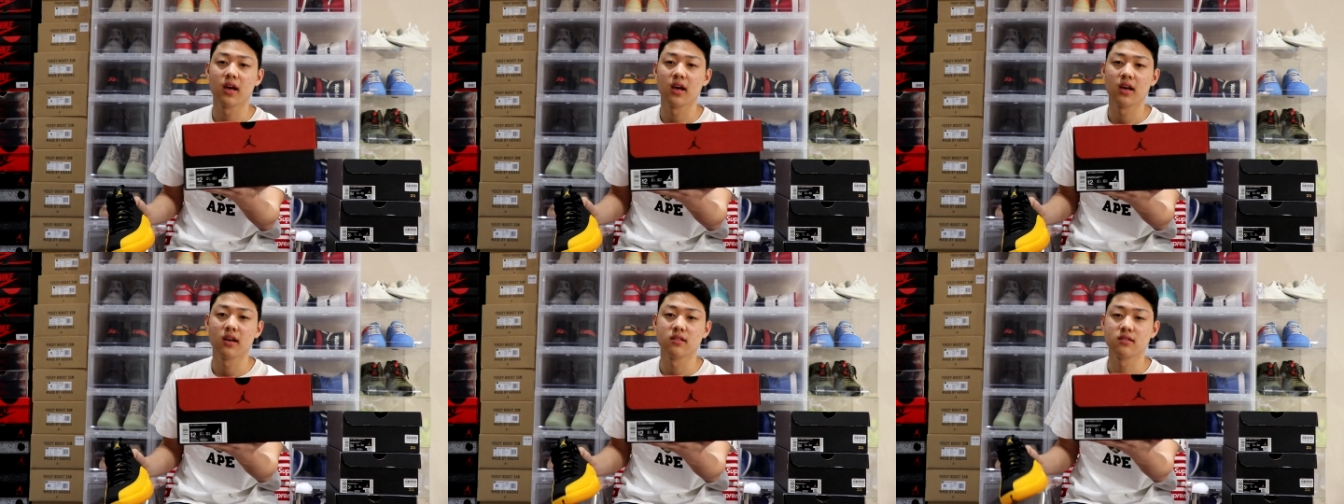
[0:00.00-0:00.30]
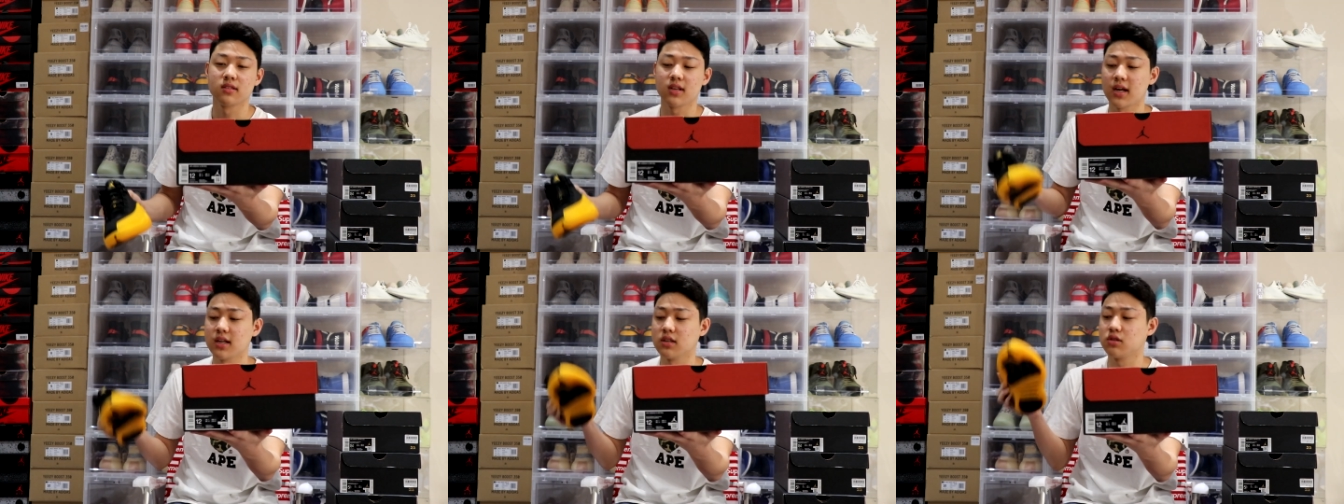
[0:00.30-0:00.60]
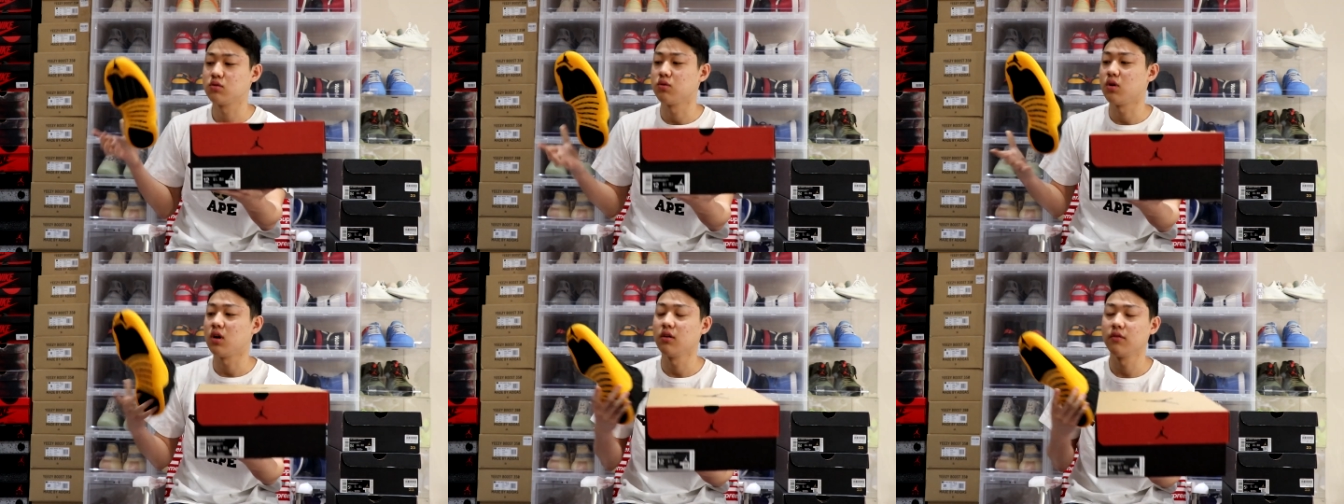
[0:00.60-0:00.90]
a
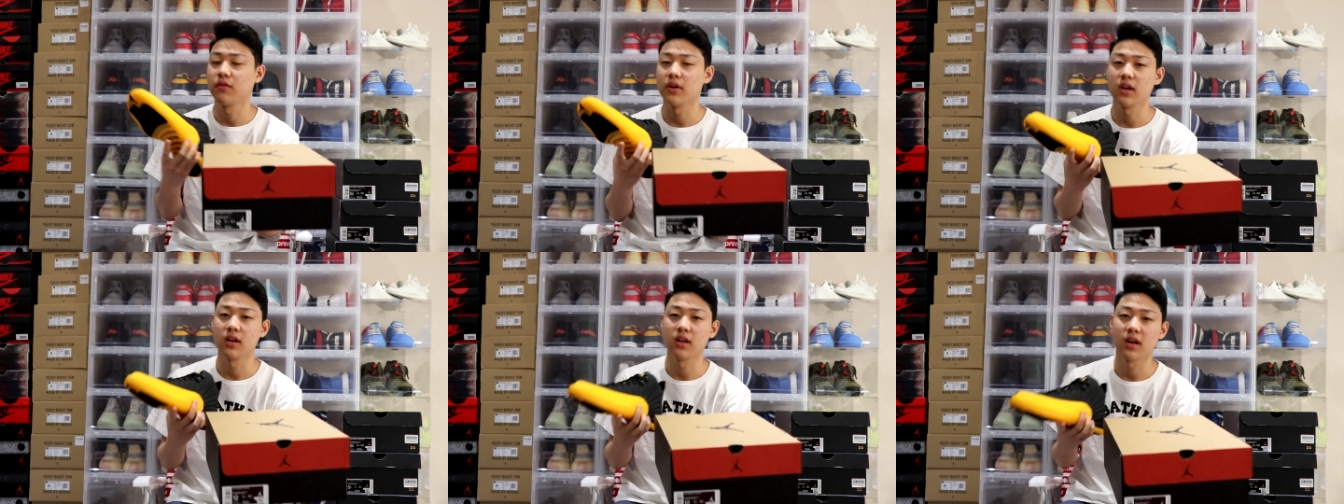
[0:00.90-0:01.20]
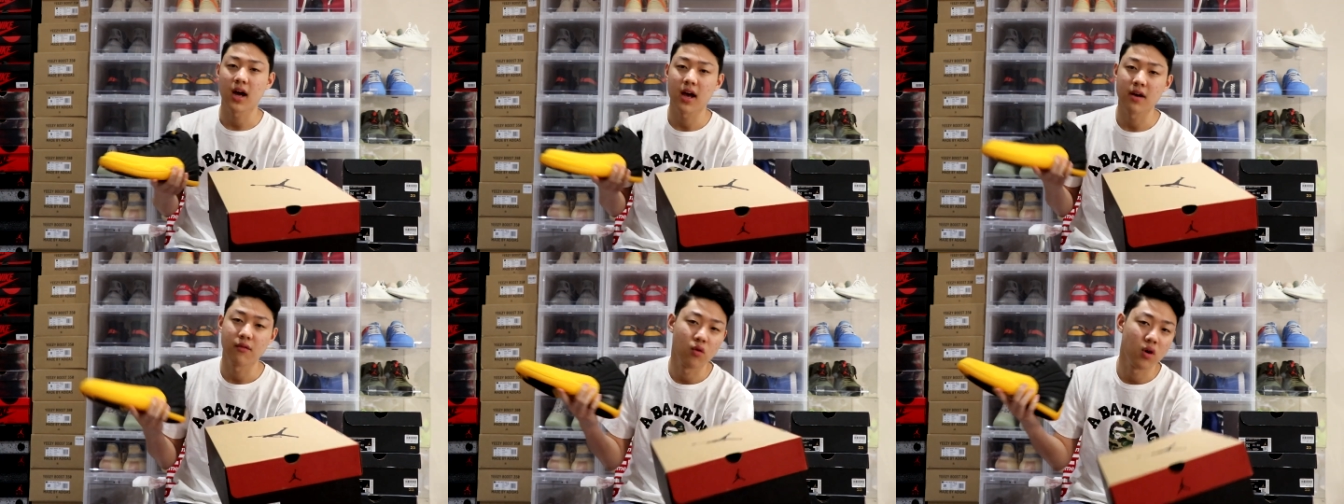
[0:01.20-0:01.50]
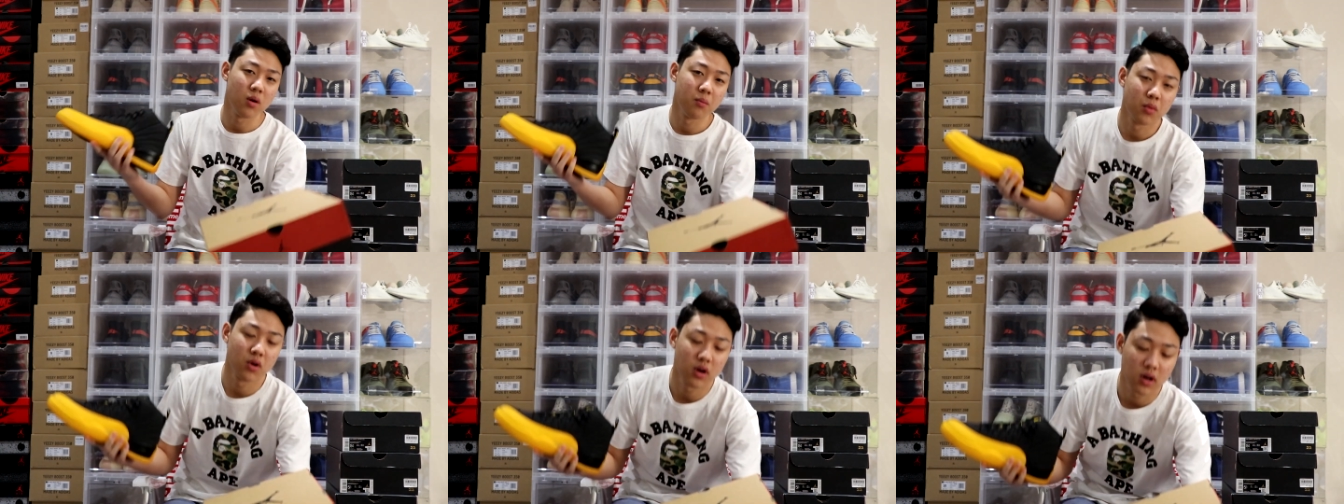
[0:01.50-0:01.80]
size 12 in. I have
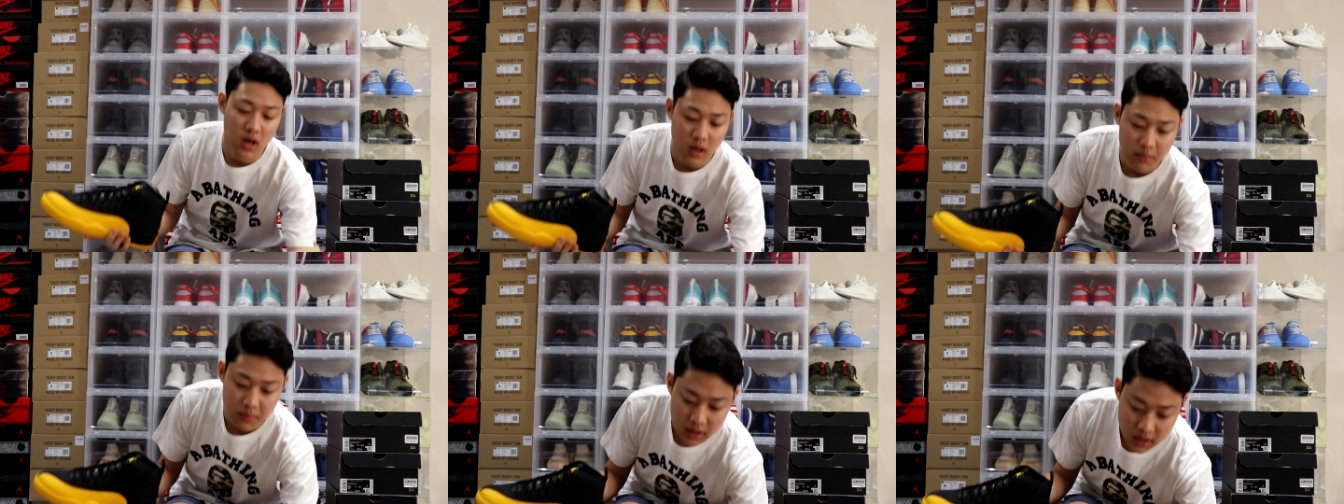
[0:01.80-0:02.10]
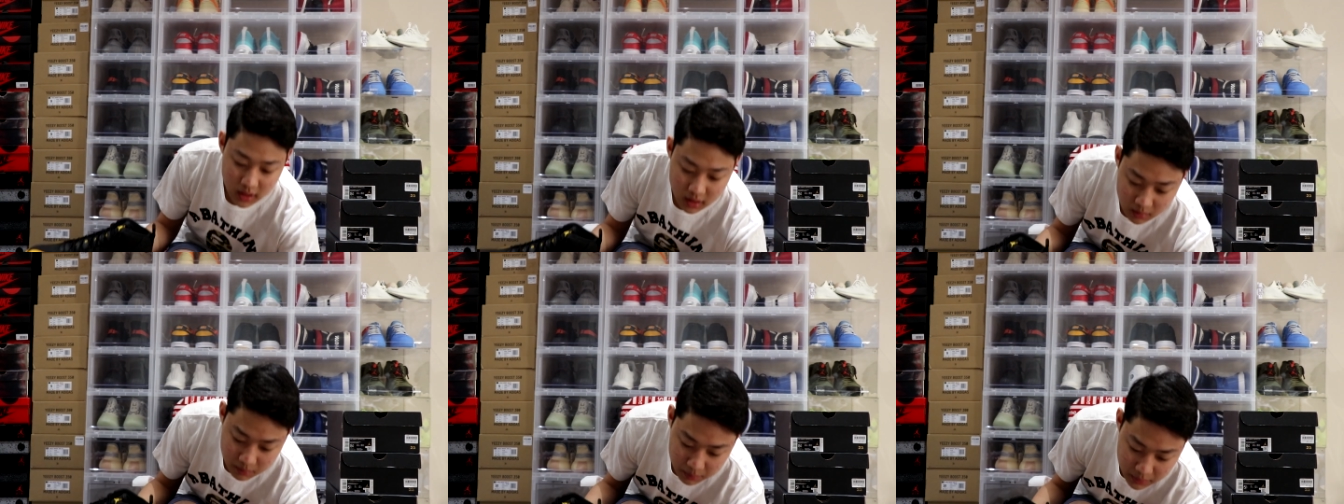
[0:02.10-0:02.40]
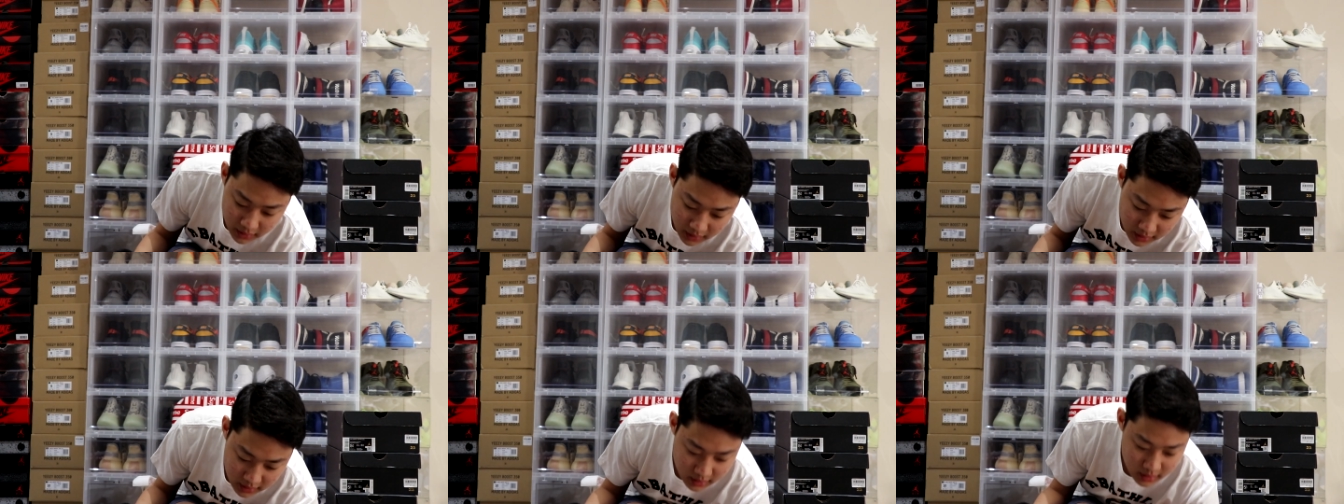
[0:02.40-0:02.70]
one more coming in,
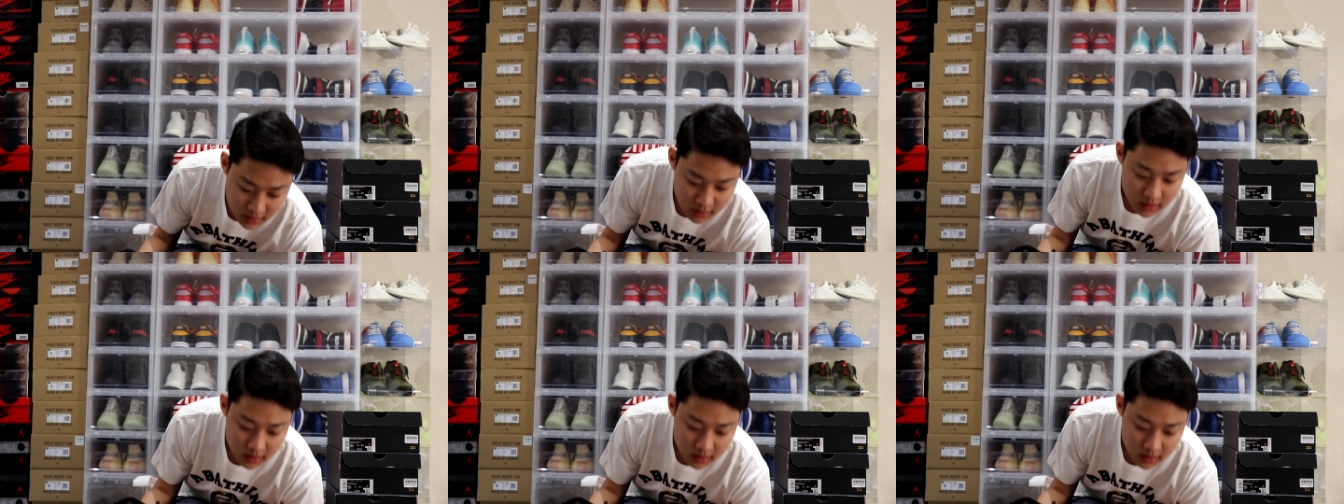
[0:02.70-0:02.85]
but